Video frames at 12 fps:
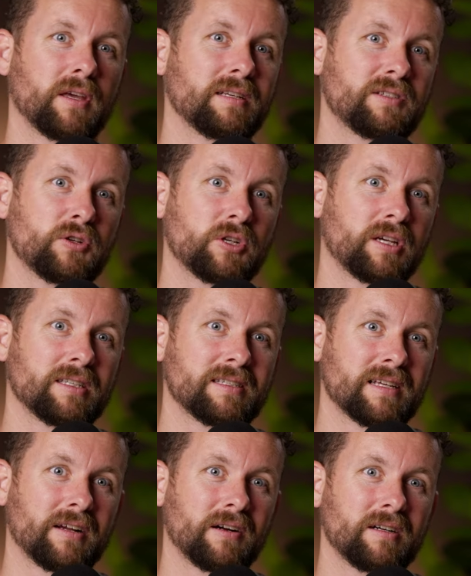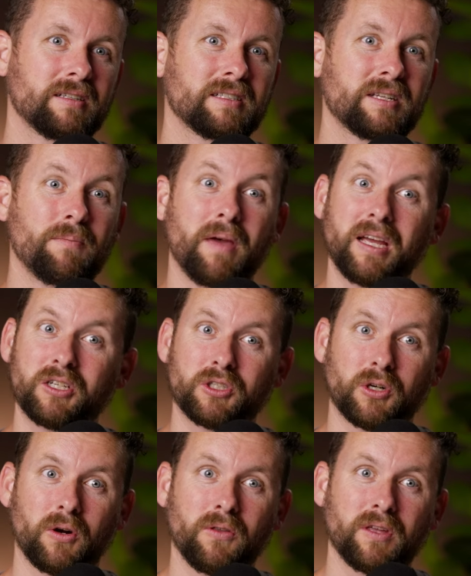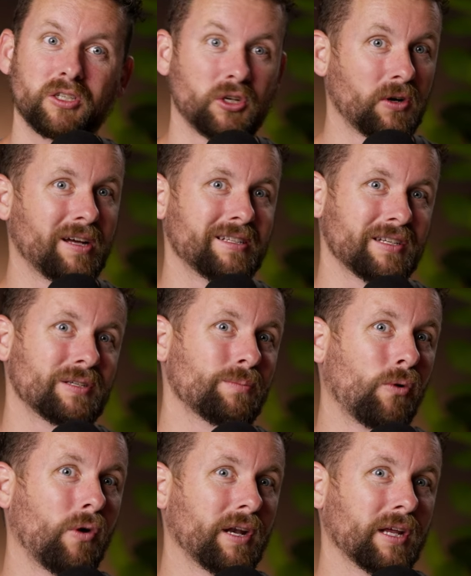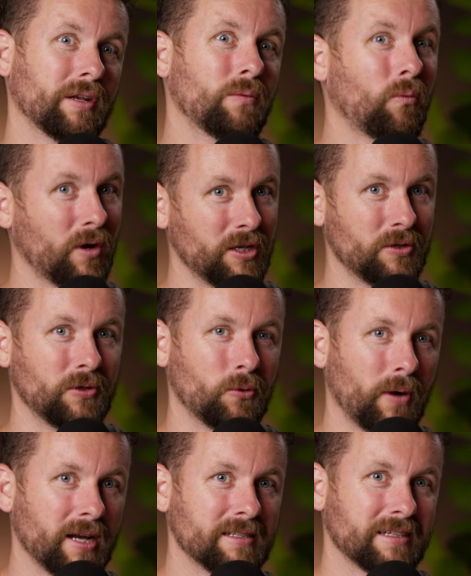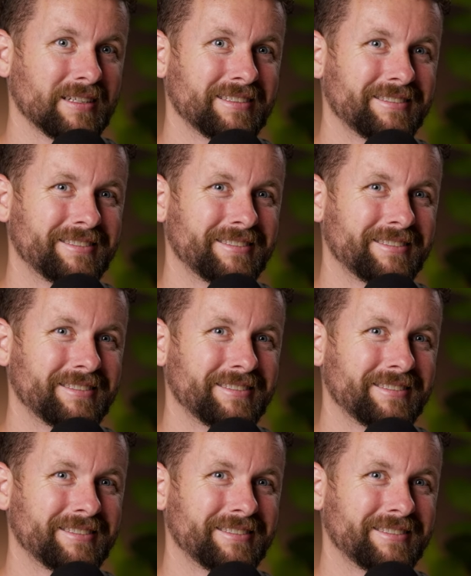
things you should consider to make sure that you're not disappointed when you do rent it.